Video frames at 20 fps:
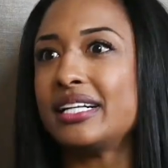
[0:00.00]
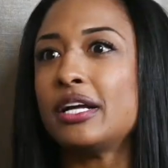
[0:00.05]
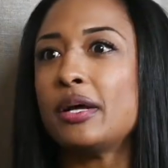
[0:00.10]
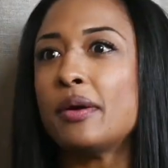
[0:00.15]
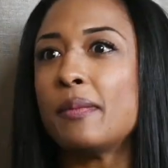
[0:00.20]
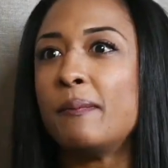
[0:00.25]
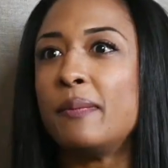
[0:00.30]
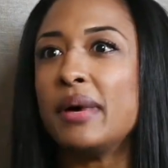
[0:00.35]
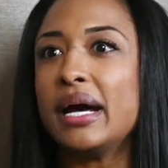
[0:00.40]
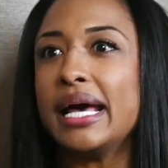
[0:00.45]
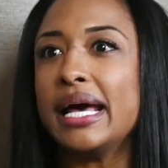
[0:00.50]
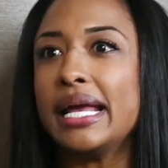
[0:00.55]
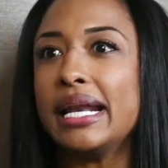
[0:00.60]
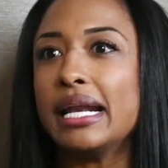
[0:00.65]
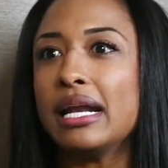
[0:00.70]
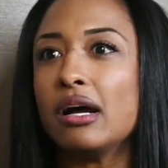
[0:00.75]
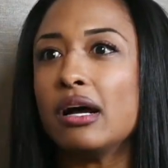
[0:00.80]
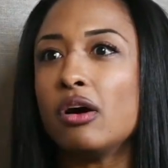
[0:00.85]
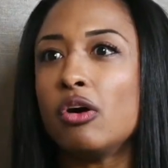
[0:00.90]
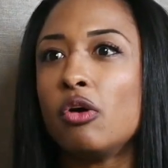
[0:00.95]
But
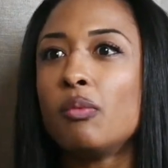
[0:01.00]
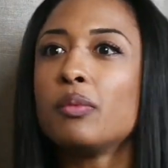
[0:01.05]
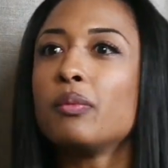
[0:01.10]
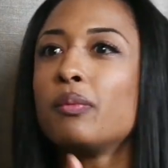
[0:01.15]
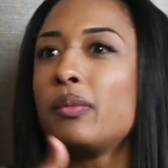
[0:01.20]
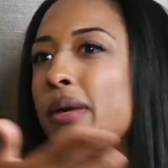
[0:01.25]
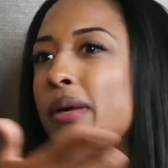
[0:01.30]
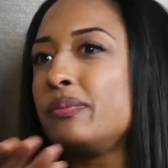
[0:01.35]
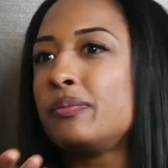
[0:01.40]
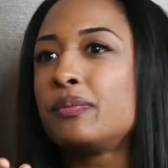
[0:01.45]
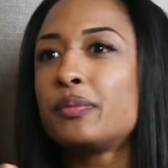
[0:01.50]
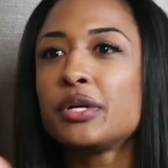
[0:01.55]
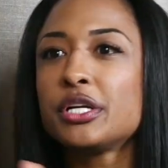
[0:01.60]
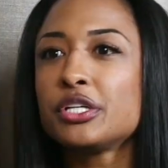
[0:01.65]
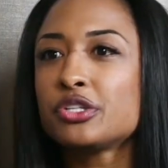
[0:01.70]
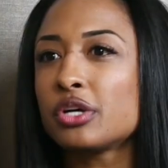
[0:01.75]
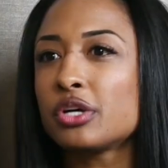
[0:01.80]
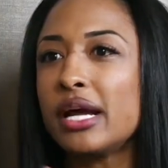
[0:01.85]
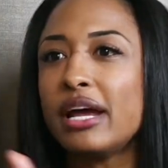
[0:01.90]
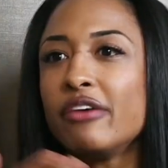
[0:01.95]
I'm pretty
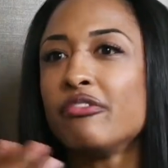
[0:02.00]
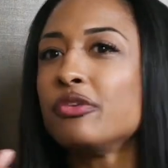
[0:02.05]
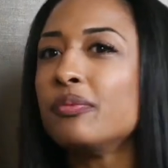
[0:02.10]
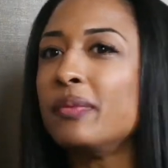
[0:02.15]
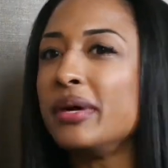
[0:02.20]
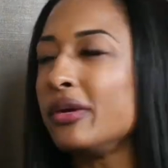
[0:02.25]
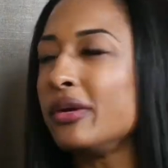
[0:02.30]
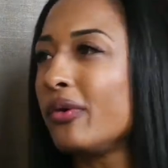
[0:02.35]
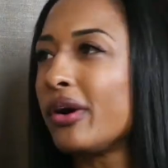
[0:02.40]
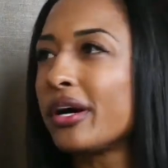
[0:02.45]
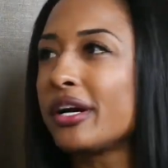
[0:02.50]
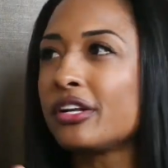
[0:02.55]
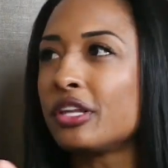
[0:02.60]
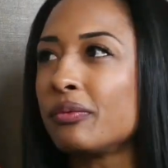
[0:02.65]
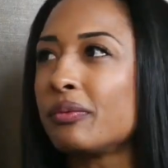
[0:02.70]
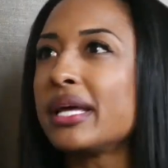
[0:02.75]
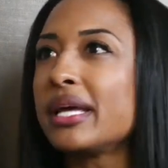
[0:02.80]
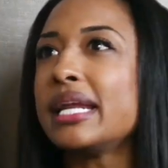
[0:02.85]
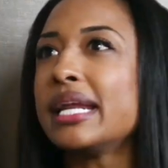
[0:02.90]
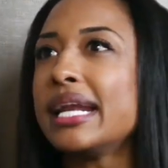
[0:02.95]
sure everybody walking on the
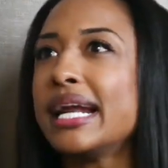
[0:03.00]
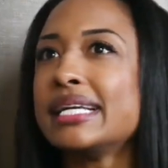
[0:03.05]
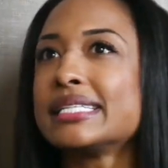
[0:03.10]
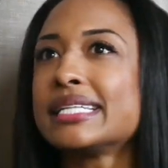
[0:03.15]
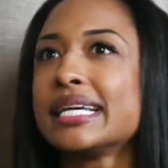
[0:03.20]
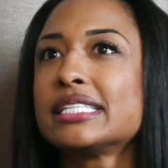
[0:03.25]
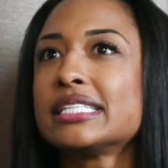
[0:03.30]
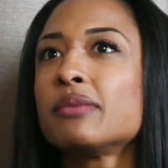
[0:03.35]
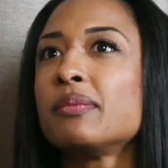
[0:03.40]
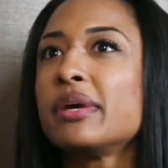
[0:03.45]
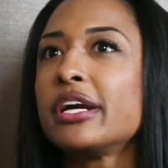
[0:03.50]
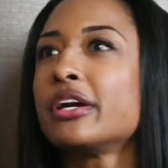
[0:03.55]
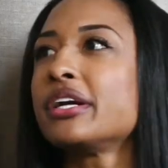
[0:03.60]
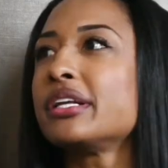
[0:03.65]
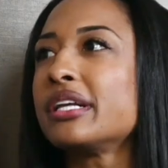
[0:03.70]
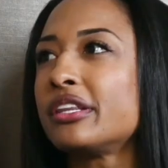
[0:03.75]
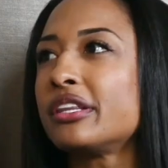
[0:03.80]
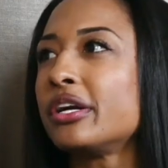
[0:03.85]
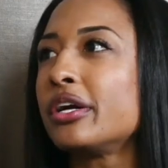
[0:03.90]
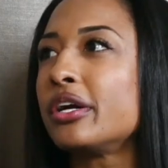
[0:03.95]
planet has like some area
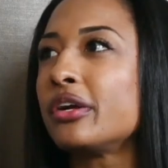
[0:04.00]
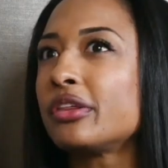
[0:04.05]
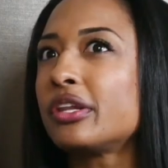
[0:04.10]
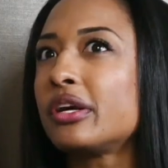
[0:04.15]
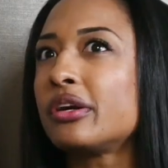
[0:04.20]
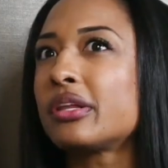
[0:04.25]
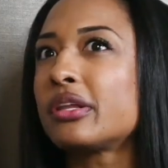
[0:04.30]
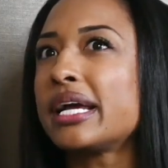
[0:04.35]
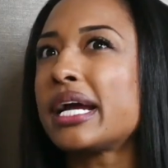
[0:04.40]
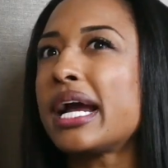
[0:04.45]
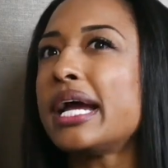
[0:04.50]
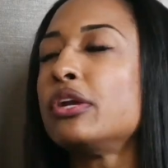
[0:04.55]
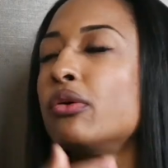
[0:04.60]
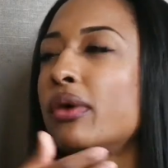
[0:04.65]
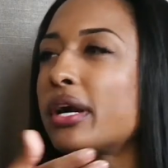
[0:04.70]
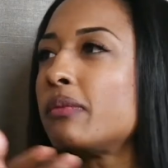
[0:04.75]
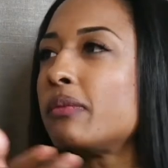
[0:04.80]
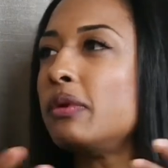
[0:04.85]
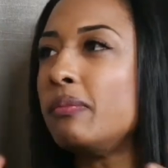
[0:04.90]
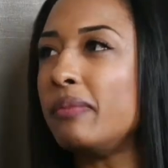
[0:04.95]
that they're like, I know I
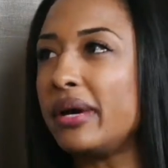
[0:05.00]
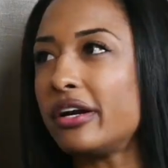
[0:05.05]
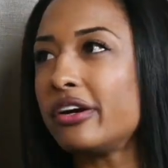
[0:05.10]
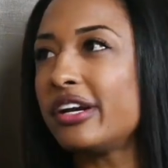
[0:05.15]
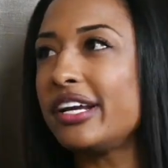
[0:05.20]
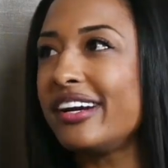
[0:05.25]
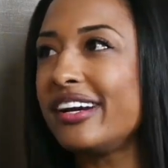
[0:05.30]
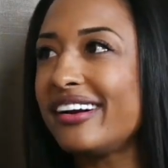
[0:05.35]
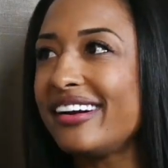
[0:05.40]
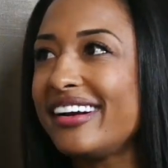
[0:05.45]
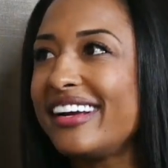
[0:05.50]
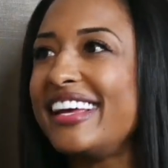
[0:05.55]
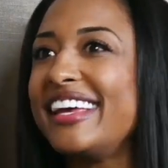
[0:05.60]
could be better here.